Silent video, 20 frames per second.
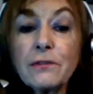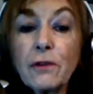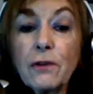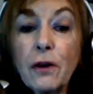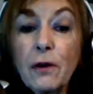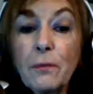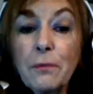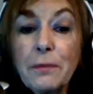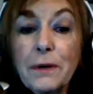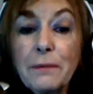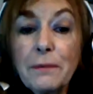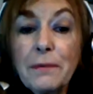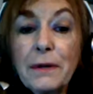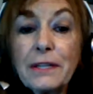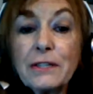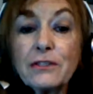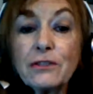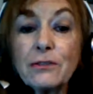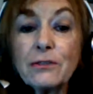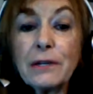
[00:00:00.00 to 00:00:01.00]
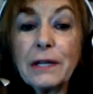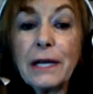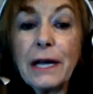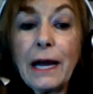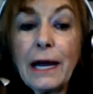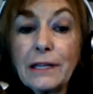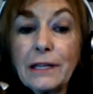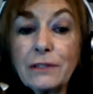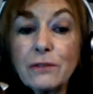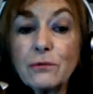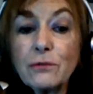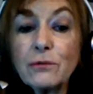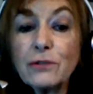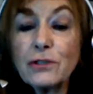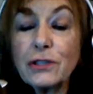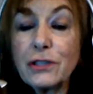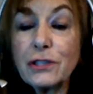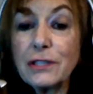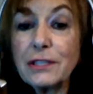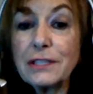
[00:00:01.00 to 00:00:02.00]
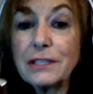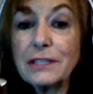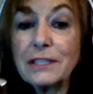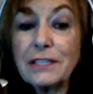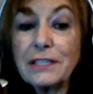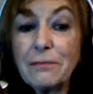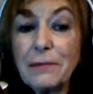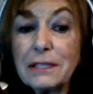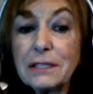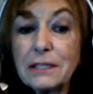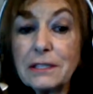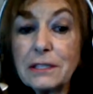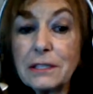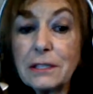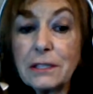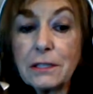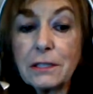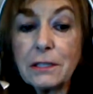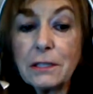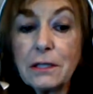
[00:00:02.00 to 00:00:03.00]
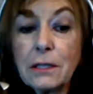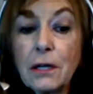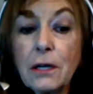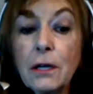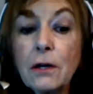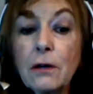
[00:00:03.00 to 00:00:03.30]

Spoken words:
of Complementary and Alternative Medicine